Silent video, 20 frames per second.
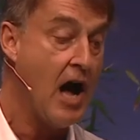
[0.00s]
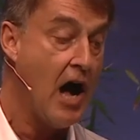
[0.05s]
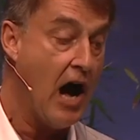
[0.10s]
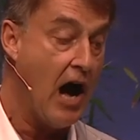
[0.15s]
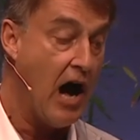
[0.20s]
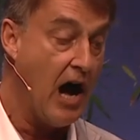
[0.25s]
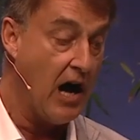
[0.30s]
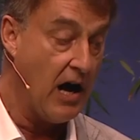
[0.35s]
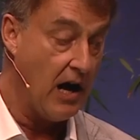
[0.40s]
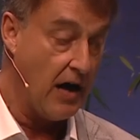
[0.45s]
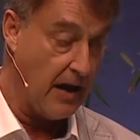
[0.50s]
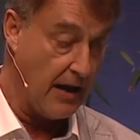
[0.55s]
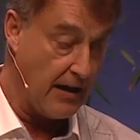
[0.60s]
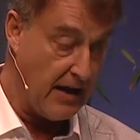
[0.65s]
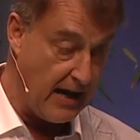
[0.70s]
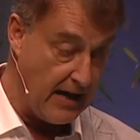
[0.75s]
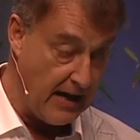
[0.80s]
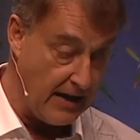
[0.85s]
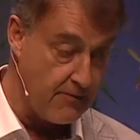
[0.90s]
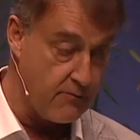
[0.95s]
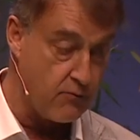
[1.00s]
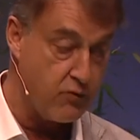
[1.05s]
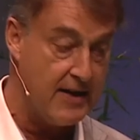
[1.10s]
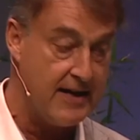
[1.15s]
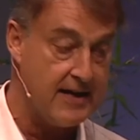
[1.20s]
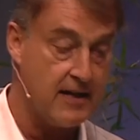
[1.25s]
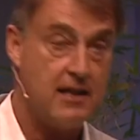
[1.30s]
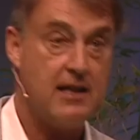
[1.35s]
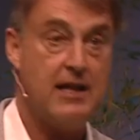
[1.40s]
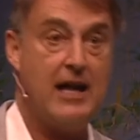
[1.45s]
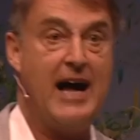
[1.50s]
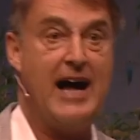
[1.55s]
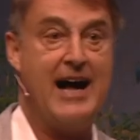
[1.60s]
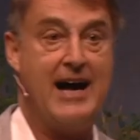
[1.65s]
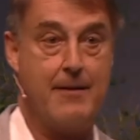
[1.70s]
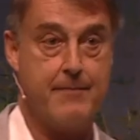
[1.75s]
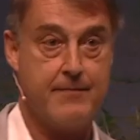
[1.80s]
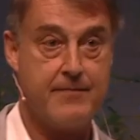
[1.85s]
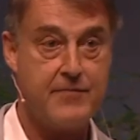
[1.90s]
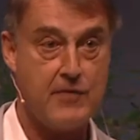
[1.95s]
Our real
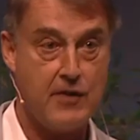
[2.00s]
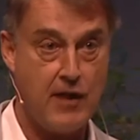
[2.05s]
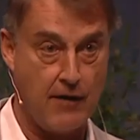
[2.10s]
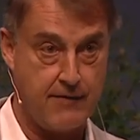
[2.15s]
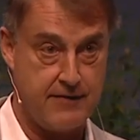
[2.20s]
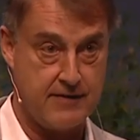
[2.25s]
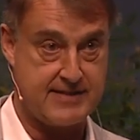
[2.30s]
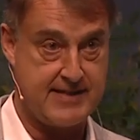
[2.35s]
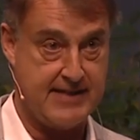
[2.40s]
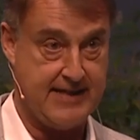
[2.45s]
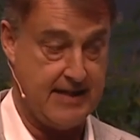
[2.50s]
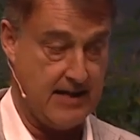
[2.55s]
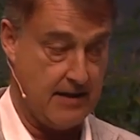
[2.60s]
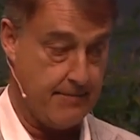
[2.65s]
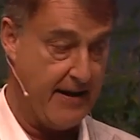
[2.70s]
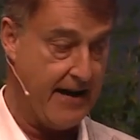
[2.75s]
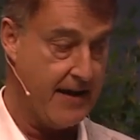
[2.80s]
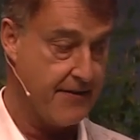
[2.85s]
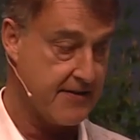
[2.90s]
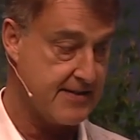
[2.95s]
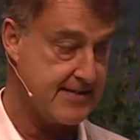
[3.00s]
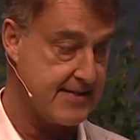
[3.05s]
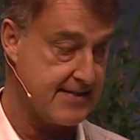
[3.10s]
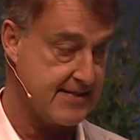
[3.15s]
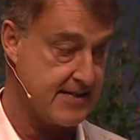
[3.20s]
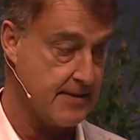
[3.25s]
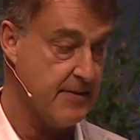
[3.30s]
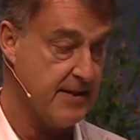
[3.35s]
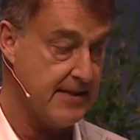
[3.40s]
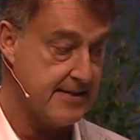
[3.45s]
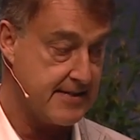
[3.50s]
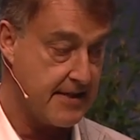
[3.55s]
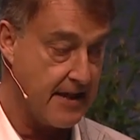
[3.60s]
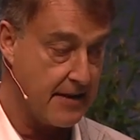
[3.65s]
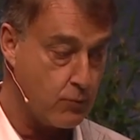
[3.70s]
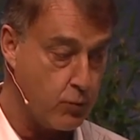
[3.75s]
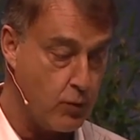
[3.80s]
novelty about the system is that